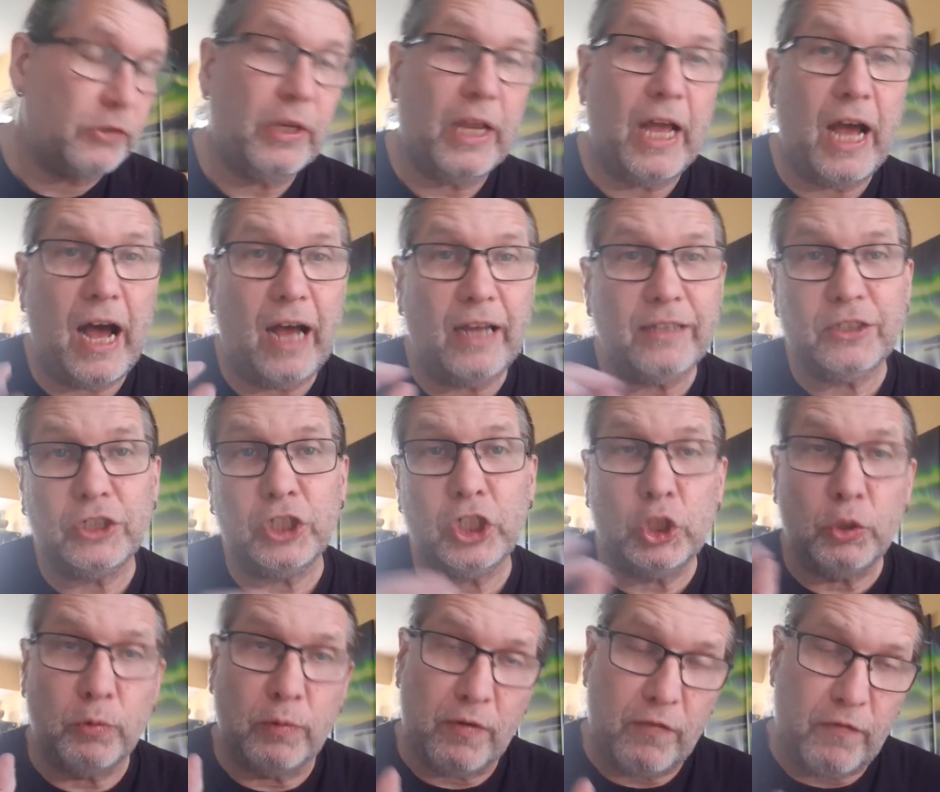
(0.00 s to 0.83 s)
So they're asking
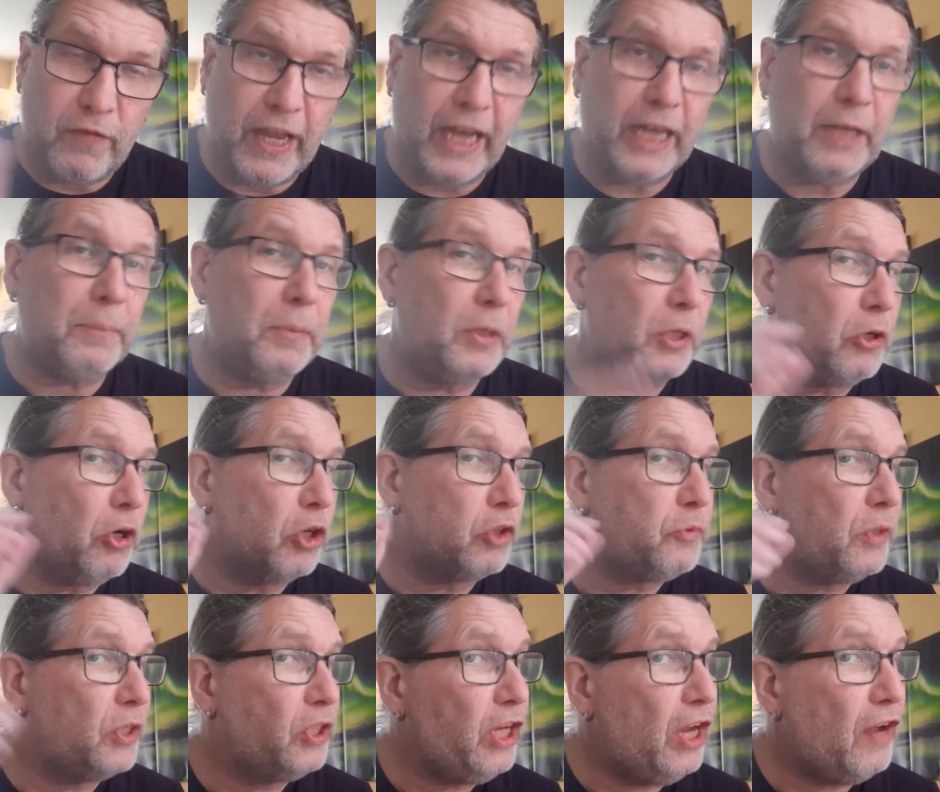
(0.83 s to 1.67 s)
you to reflect,
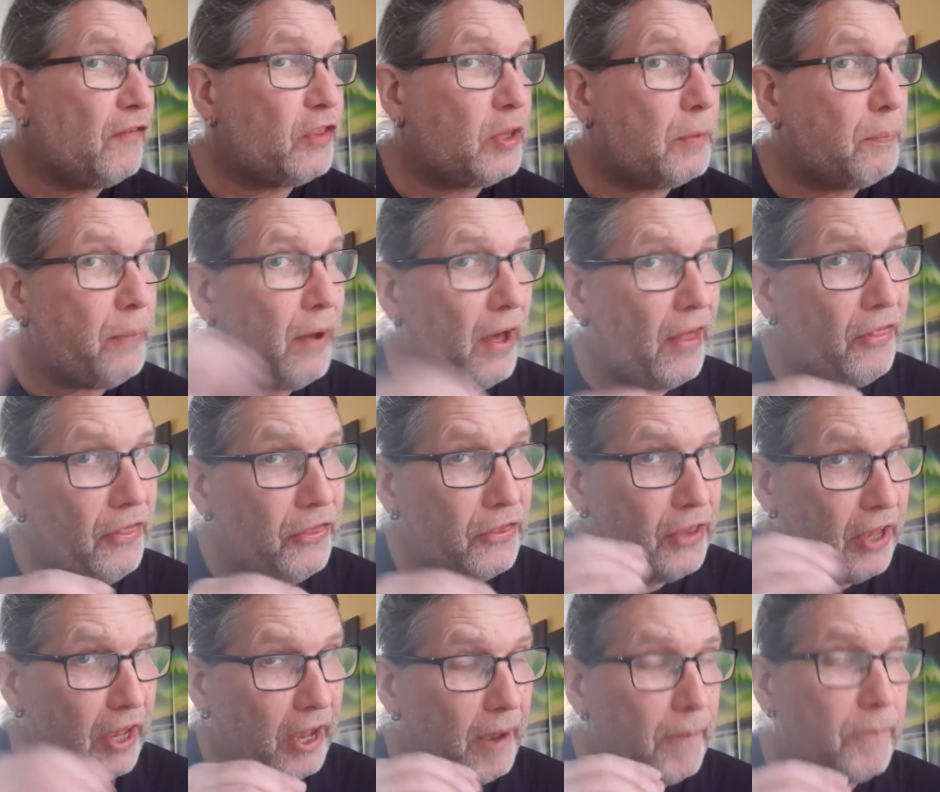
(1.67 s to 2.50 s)
because when you have the
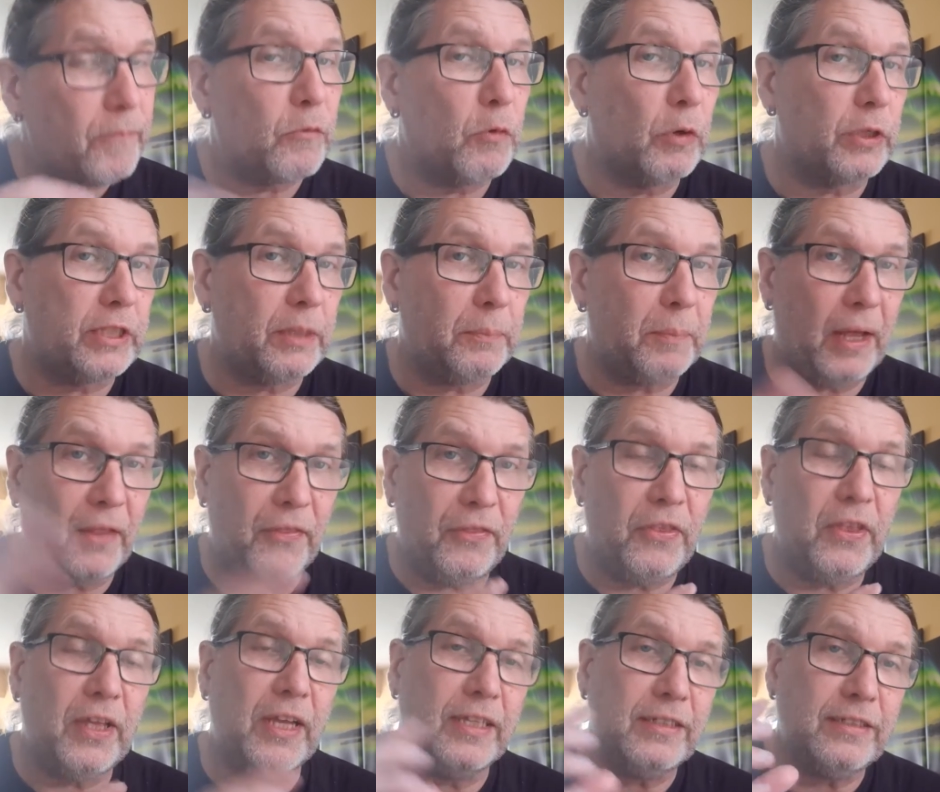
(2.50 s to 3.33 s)
panther, what the
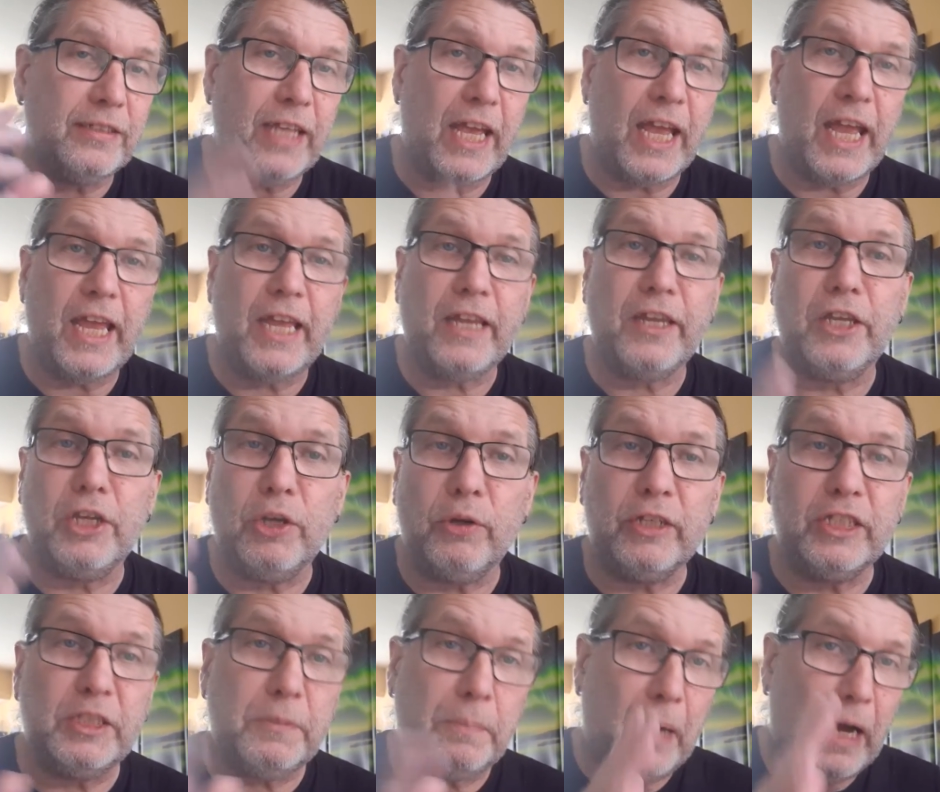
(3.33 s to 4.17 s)
panther is saying, you know,
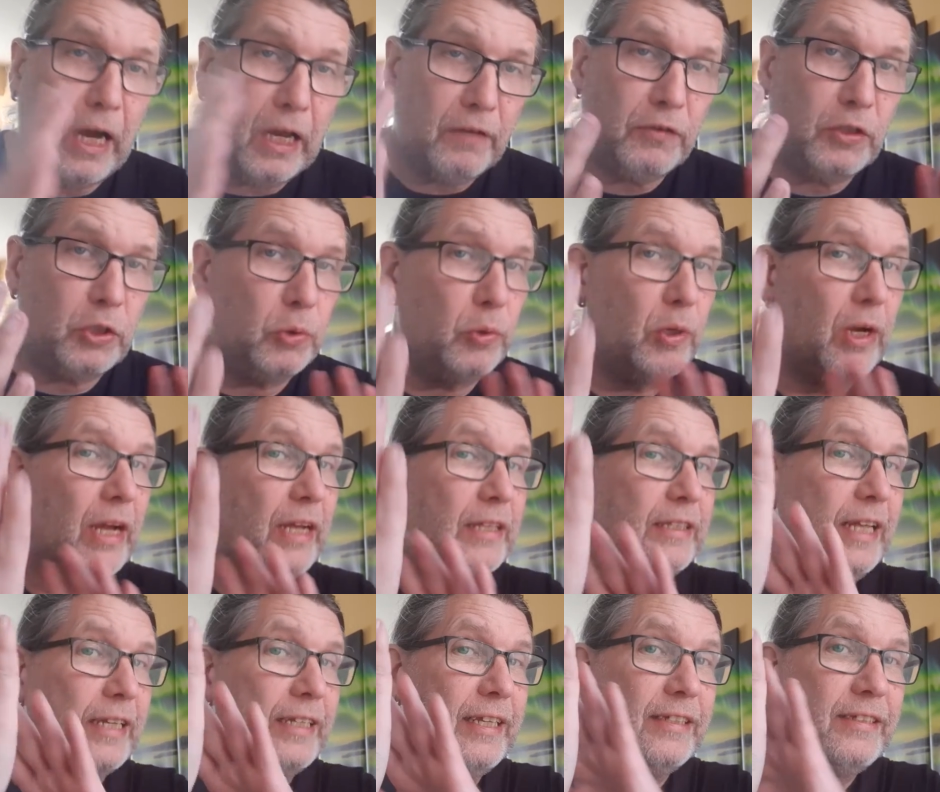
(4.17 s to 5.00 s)
there's a part of you
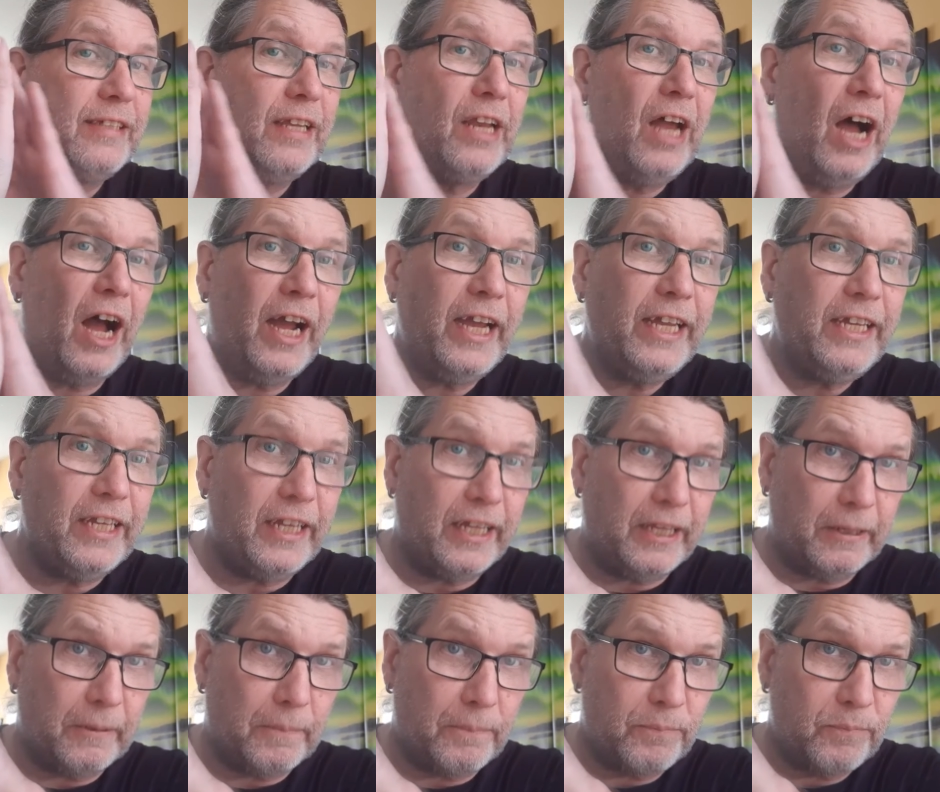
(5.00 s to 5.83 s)
that is in
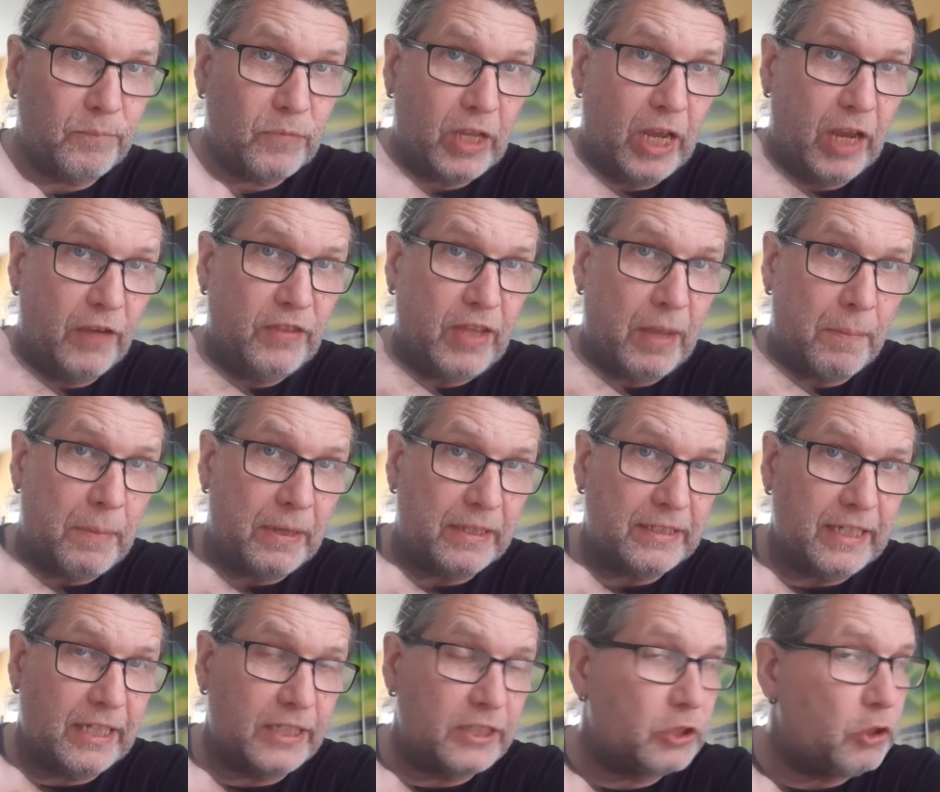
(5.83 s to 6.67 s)
hiding, if that
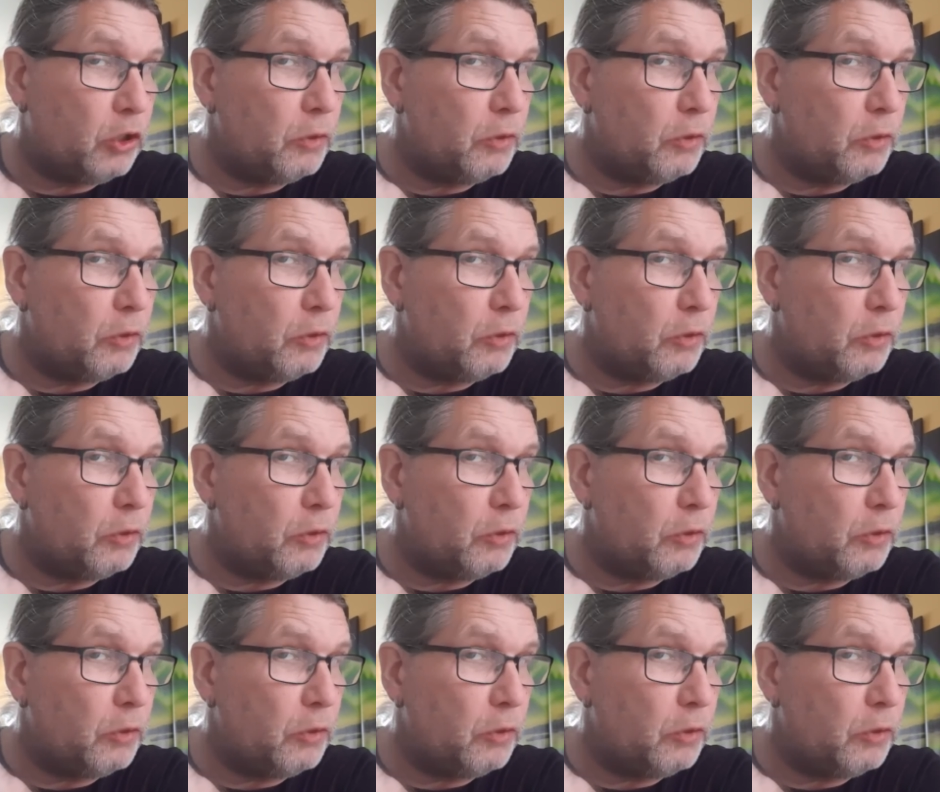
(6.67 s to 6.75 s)
makes sense.